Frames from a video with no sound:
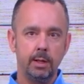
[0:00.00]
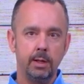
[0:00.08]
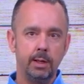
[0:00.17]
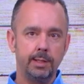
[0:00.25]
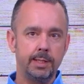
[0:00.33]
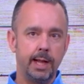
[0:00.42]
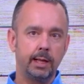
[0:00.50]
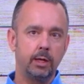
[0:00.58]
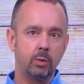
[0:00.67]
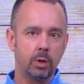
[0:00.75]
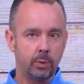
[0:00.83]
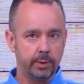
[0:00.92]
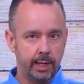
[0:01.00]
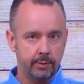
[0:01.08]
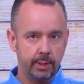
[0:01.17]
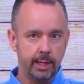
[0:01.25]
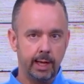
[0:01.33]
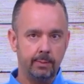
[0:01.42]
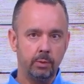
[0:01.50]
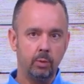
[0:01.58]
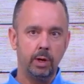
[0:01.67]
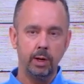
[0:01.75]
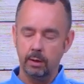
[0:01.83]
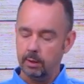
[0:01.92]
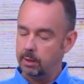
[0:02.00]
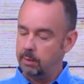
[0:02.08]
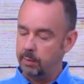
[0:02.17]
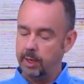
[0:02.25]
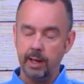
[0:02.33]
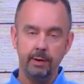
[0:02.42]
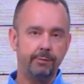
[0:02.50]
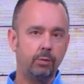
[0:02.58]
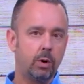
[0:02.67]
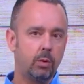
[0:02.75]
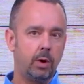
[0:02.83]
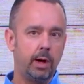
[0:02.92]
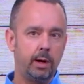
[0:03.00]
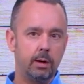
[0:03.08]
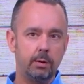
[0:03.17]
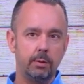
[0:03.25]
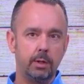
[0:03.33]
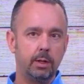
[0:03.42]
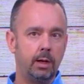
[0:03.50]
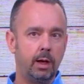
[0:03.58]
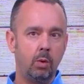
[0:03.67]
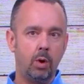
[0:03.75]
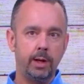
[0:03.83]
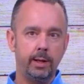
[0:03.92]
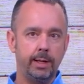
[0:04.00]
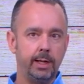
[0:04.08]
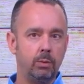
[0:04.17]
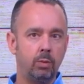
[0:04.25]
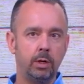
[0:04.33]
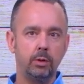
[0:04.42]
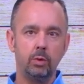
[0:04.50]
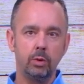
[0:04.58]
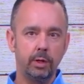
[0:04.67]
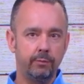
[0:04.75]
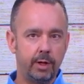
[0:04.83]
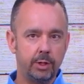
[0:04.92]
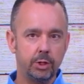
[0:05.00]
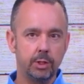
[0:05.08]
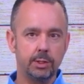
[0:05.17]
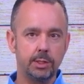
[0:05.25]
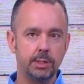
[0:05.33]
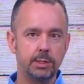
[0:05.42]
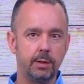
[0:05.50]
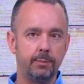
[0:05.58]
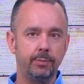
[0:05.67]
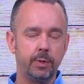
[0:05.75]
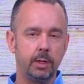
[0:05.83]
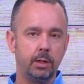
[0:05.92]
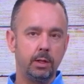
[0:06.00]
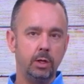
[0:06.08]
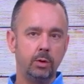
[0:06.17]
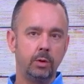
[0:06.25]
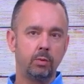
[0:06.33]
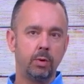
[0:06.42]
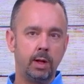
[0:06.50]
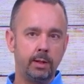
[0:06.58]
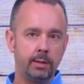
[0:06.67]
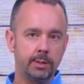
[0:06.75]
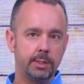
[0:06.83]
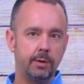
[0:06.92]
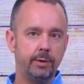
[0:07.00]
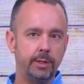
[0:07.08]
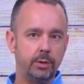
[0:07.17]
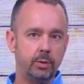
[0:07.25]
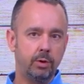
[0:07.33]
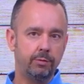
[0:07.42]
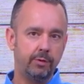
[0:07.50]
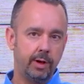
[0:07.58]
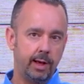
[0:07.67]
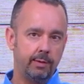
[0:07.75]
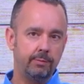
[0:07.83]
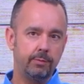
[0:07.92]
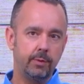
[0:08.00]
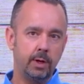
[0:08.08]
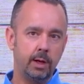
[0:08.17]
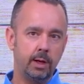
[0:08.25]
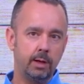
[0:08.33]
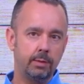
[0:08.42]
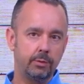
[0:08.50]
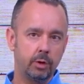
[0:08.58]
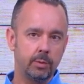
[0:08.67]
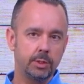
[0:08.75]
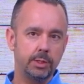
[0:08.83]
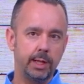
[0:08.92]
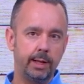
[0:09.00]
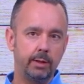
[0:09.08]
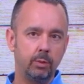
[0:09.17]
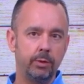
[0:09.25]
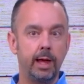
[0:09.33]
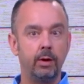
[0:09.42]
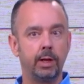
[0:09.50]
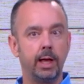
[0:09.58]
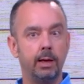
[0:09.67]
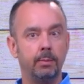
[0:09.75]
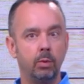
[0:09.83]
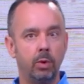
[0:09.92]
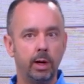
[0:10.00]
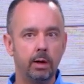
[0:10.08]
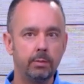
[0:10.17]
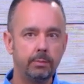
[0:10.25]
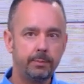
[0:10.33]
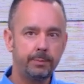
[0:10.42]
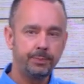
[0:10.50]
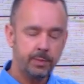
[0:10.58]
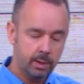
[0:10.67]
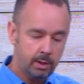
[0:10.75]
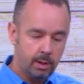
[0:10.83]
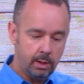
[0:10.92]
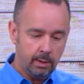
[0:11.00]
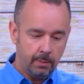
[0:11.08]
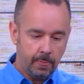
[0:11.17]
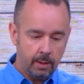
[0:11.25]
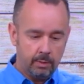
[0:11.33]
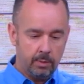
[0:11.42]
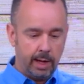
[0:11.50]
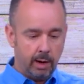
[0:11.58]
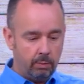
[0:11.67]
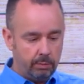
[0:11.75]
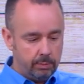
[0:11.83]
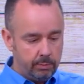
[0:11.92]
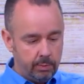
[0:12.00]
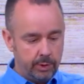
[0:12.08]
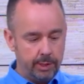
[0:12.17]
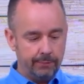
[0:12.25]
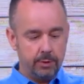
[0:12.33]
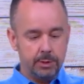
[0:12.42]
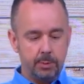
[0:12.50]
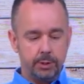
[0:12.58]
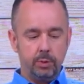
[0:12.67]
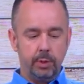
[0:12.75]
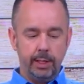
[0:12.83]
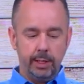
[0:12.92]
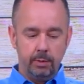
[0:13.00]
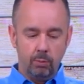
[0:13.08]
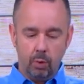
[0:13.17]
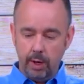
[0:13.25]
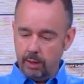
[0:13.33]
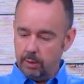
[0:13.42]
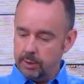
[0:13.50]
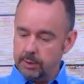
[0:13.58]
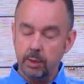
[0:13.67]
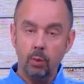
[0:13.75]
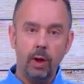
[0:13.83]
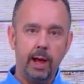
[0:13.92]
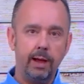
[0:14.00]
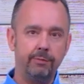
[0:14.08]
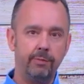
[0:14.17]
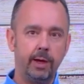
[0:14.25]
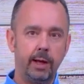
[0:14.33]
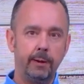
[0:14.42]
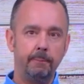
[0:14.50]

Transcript: it's not going to work without the common wire. But on a four wire, uh, one heat, one cool conventional system, you can run the 7205 uh, thermostat without a common wire. Now, the difference between wireless and Wi-Fi